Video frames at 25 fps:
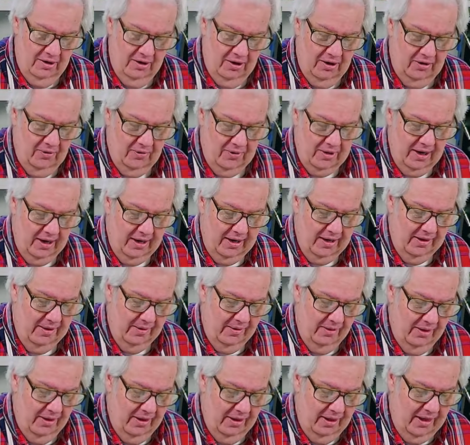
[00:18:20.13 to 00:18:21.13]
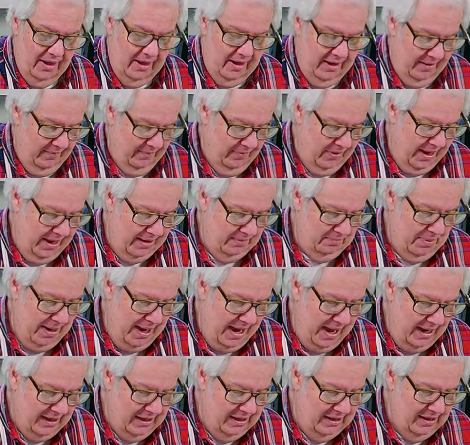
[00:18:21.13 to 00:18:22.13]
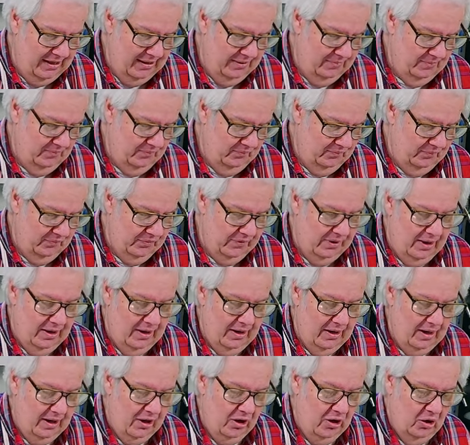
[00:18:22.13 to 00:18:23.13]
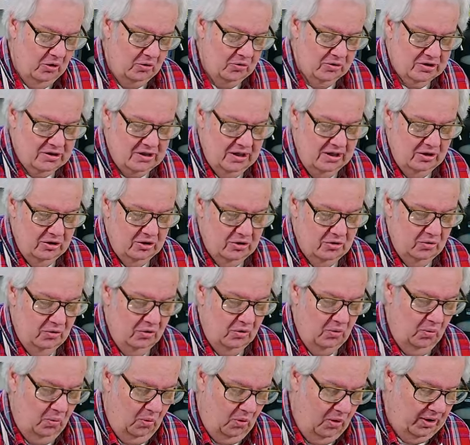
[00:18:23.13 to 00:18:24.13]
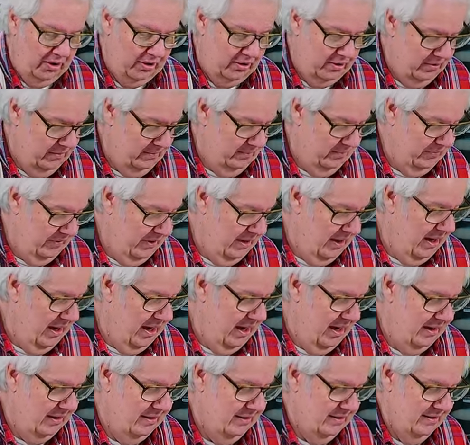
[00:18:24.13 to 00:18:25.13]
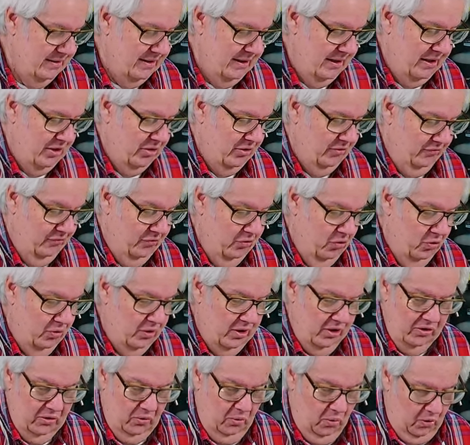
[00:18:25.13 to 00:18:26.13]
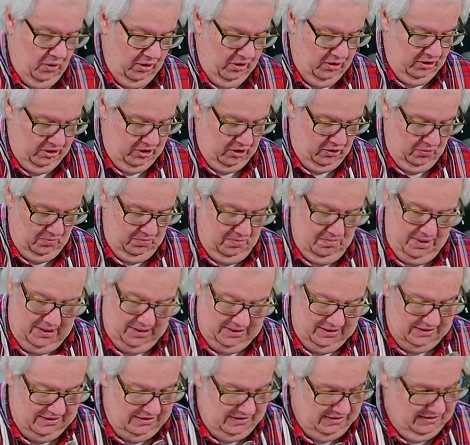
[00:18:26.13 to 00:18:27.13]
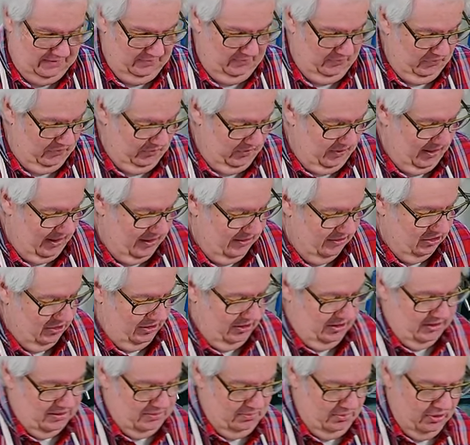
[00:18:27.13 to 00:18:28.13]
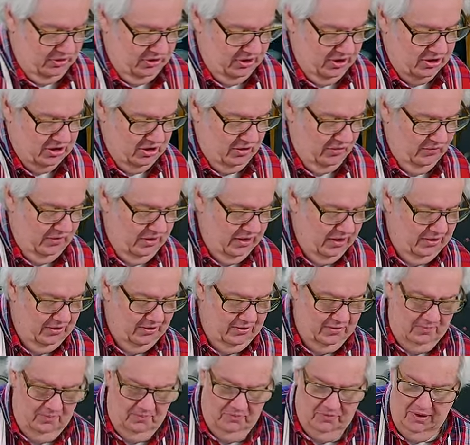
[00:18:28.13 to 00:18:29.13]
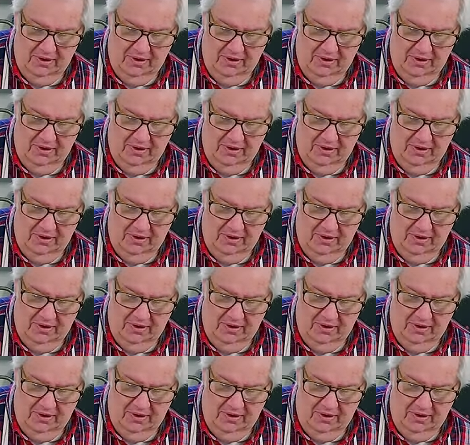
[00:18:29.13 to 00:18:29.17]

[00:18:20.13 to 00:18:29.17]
okay? And that baggie goes into the water and the food and the water don't mix, okay? So let's put this over here.